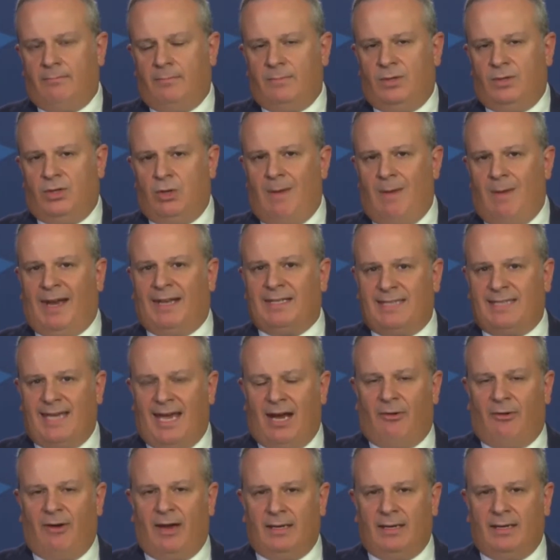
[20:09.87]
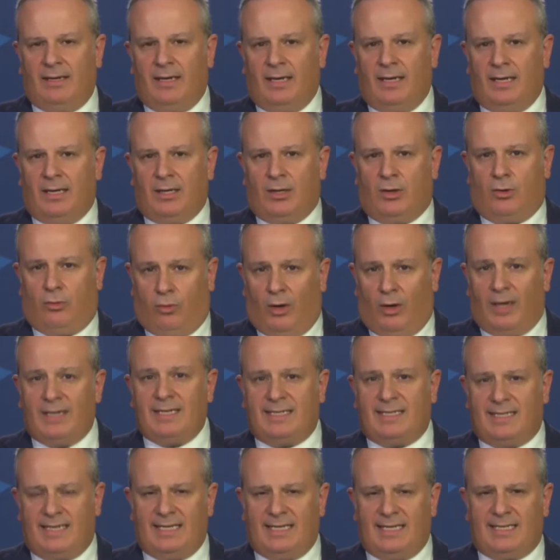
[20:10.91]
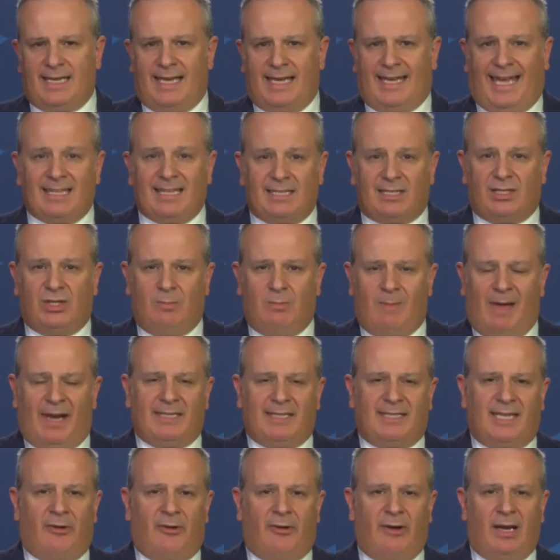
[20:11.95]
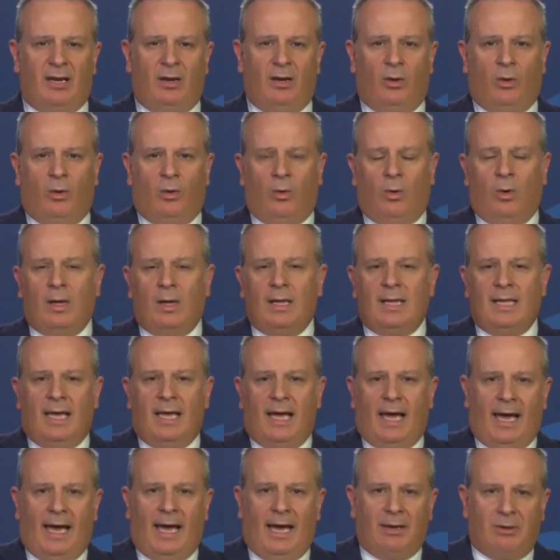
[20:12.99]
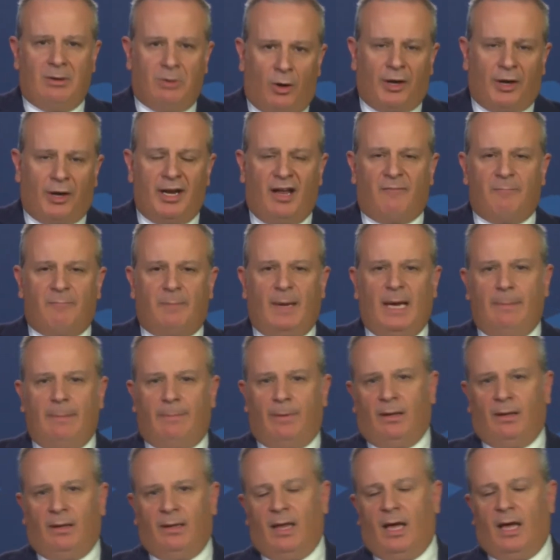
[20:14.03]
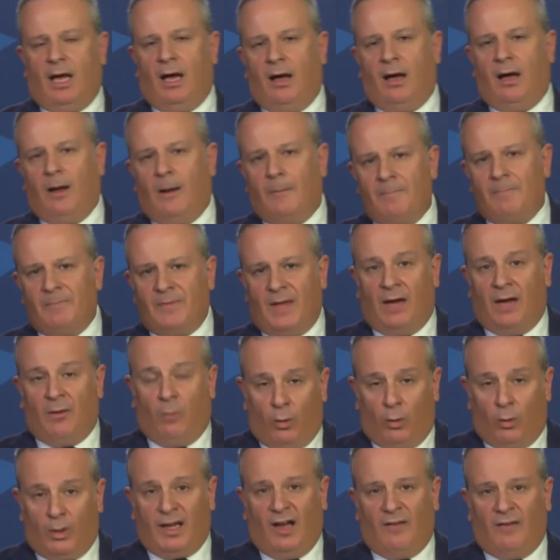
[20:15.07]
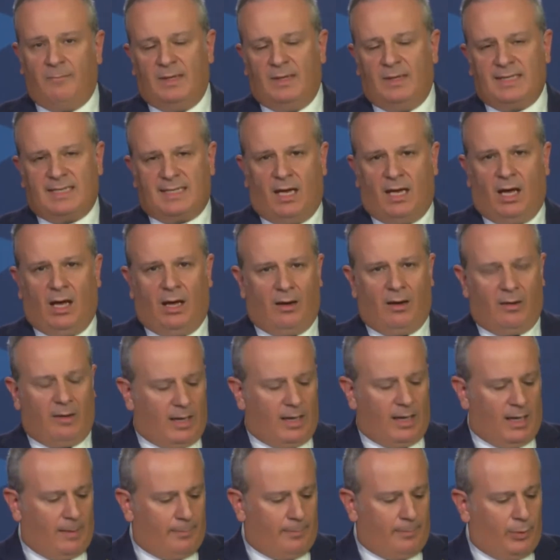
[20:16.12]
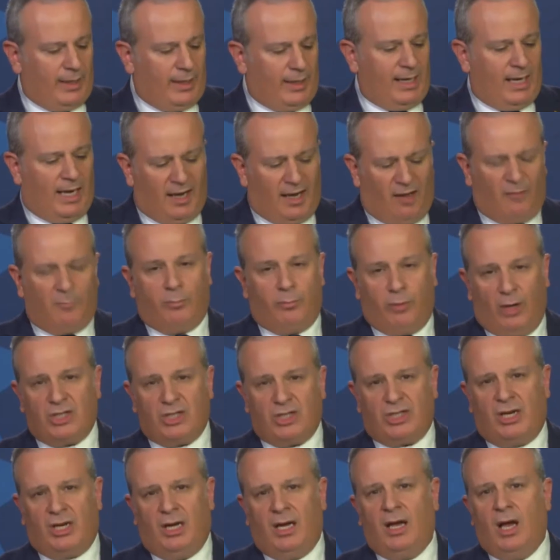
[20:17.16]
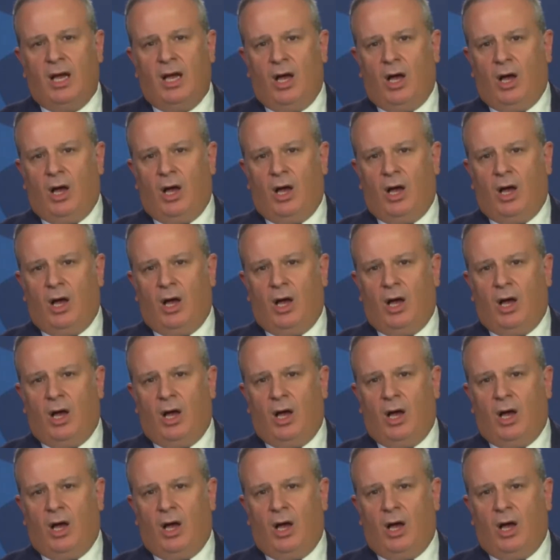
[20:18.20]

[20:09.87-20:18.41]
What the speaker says: humanitarian crisis against humanitarian law. Not enough people are, or governments are putting enough pressure